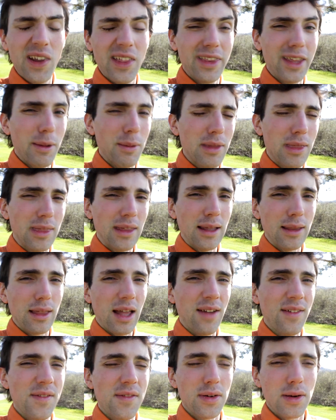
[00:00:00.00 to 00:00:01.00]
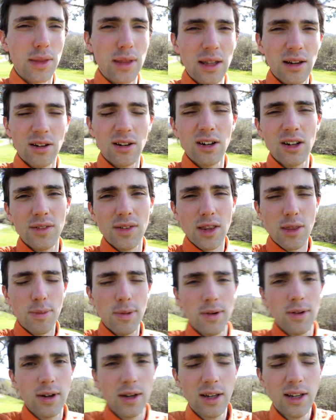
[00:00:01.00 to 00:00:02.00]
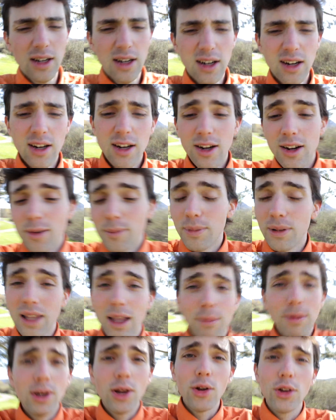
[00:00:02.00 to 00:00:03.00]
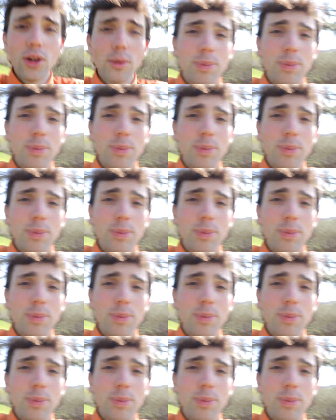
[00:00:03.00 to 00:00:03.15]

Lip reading: of the dumbest things I've ever seen or heard of in speedrunning. But let me know your